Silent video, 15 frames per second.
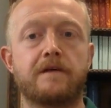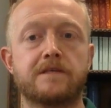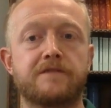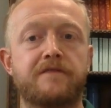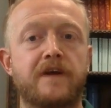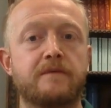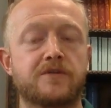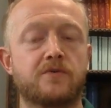There
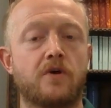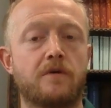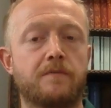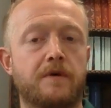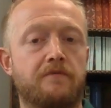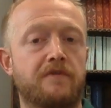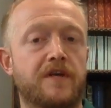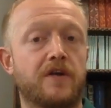is a famous
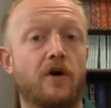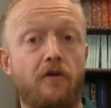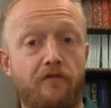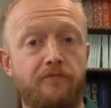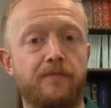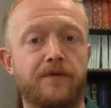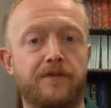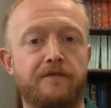quote by Reid
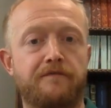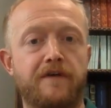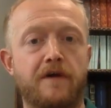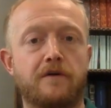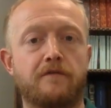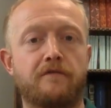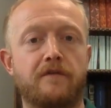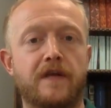Hoffman, the
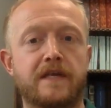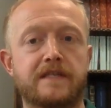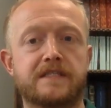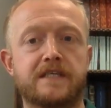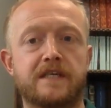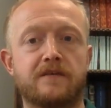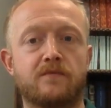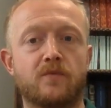founder of
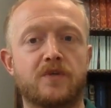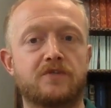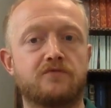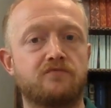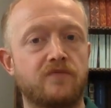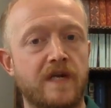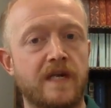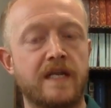LinkedIn,
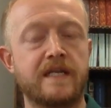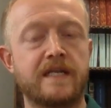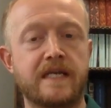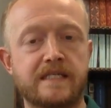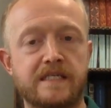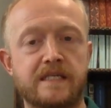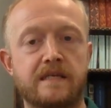which really